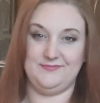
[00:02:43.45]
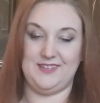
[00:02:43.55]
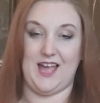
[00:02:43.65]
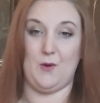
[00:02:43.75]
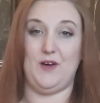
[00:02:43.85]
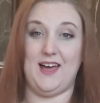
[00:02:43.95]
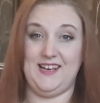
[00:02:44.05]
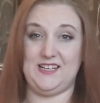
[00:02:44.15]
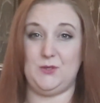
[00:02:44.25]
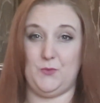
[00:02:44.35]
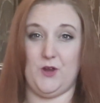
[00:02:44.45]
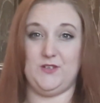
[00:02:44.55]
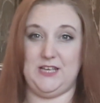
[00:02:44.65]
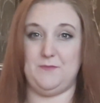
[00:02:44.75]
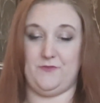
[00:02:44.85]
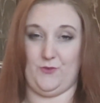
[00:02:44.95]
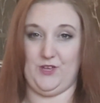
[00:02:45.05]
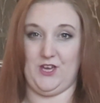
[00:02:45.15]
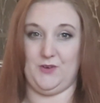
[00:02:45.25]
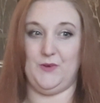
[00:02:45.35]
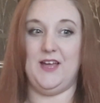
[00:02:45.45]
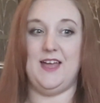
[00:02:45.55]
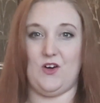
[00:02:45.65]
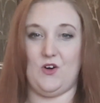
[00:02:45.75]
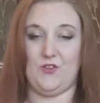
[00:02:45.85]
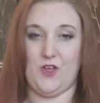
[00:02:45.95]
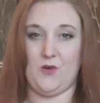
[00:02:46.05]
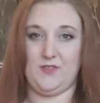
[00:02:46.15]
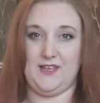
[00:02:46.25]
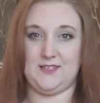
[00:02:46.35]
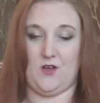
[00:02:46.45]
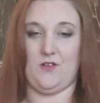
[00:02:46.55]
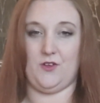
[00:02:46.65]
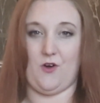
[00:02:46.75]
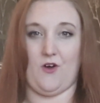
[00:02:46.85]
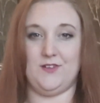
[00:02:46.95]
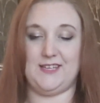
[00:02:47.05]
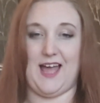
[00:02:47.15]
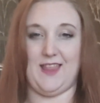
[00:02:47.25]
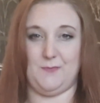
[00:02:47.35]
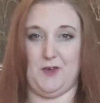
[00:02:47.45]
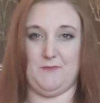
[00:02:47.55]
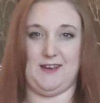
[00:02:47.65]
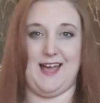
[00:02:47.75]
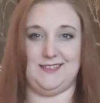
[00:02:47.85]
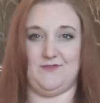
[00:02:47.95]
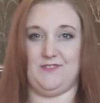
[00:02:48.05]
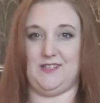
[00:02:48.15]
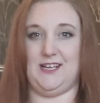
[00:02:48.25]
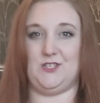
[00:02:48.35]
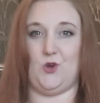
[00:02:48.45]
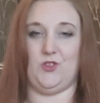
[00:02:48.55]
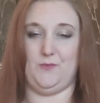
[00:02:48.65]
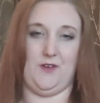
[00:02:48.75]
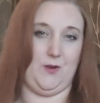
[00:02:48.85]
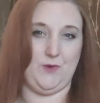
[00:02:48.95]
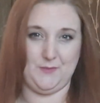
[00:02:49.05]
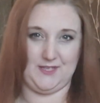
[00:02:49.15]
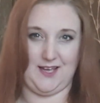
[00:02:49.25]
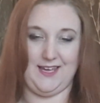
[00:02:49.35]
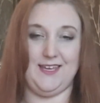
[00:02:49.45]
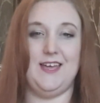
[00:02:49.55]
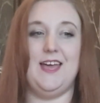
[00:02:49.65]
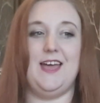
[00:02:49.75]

Now, a little pro tip for you: although these are the costs at the moment as advertised on the Merlin website,